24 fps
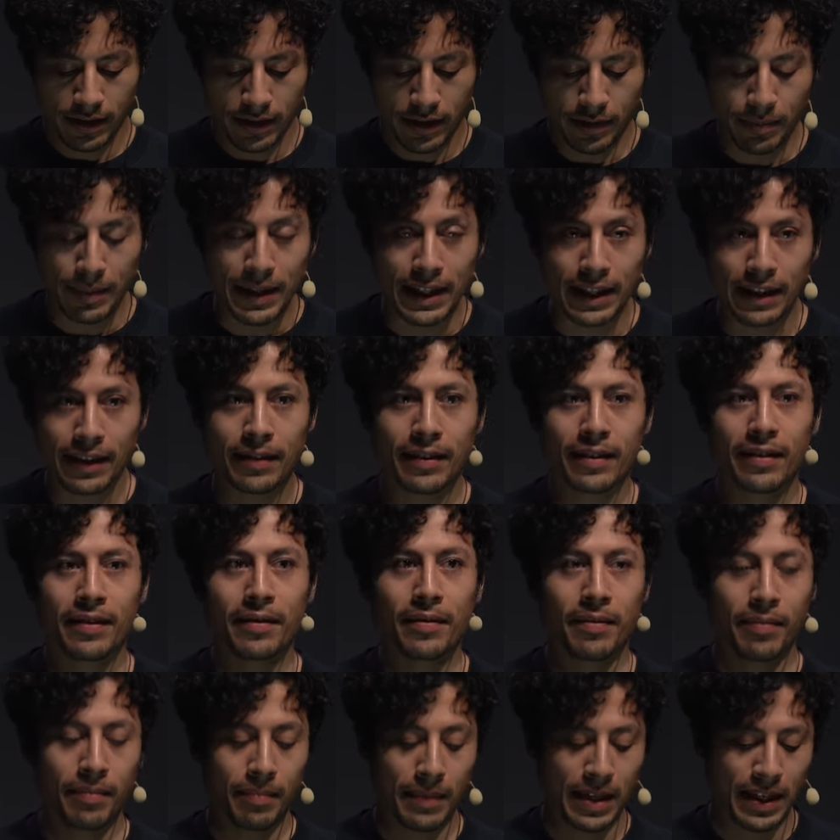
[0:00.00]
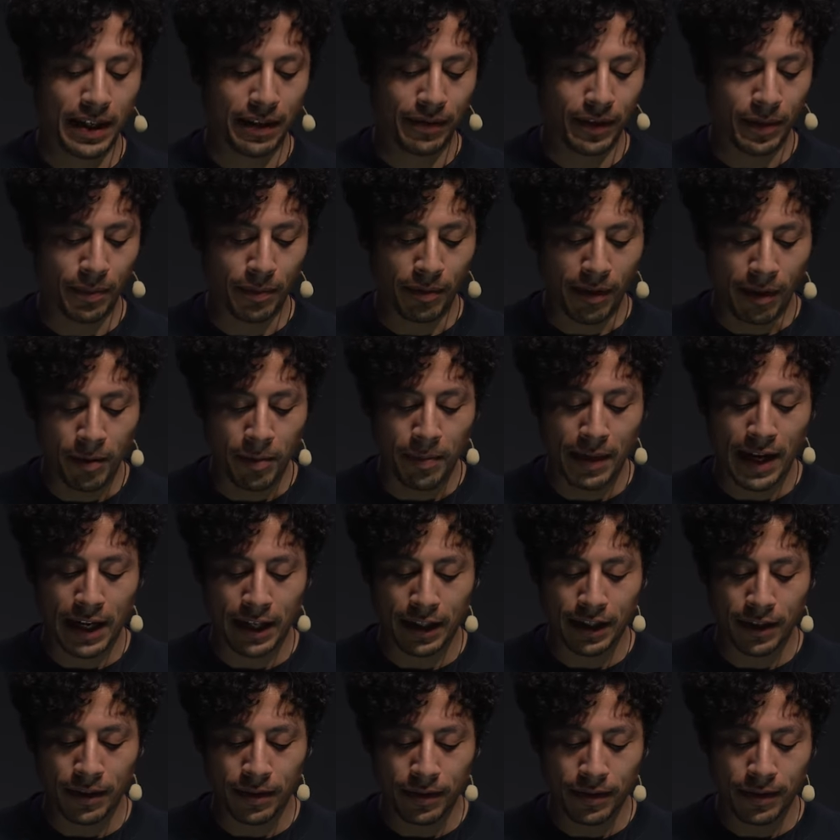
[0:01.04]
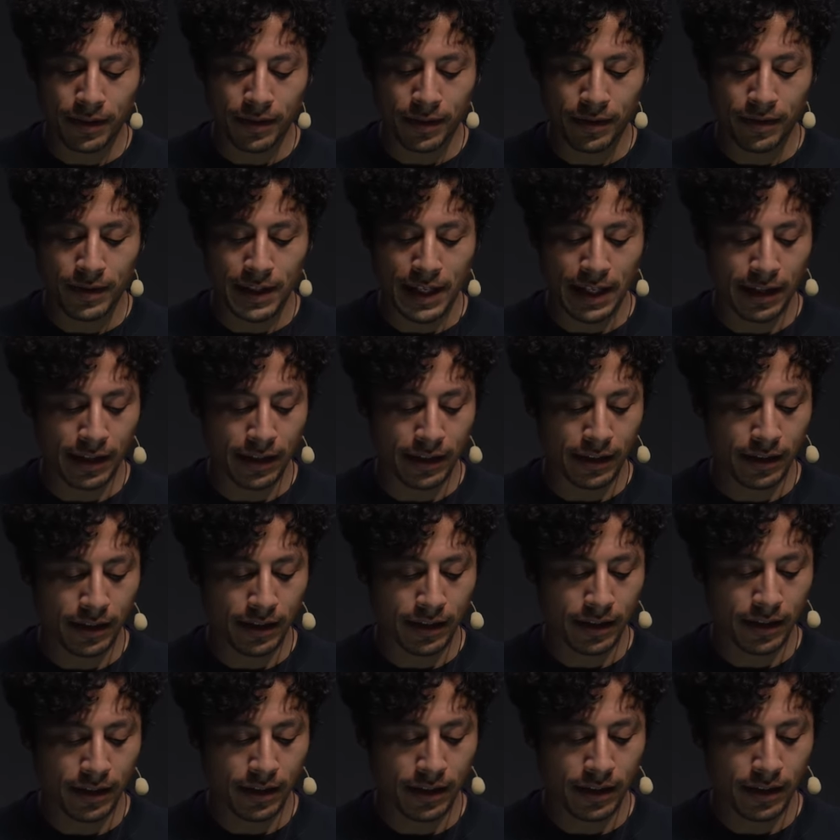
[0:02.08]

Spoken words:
To me, many of the problematic uses of data